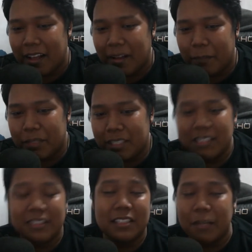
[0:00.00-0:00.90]
Uh, this
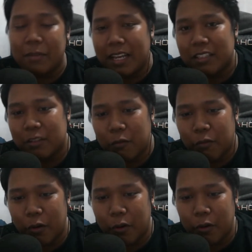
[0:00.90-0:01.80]
is the same case
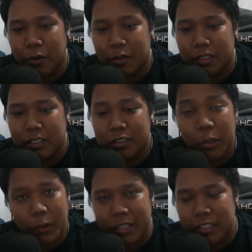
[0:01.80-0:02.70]
for uh,
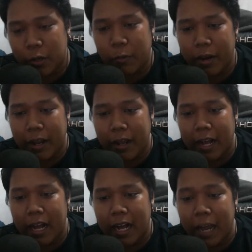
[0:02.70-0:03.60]
storage where
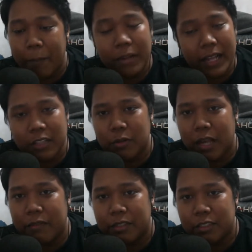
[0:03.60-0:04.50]
uh, I plan to
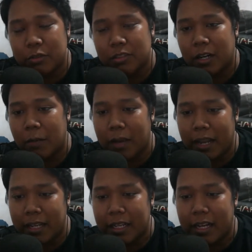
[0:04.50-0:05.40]
have a 2
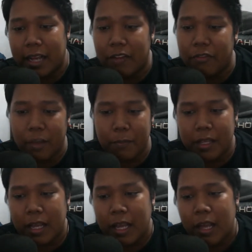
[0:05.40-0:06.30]
terabyte uh,
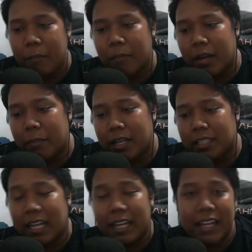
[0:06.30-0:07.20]
NVMe but because I, ca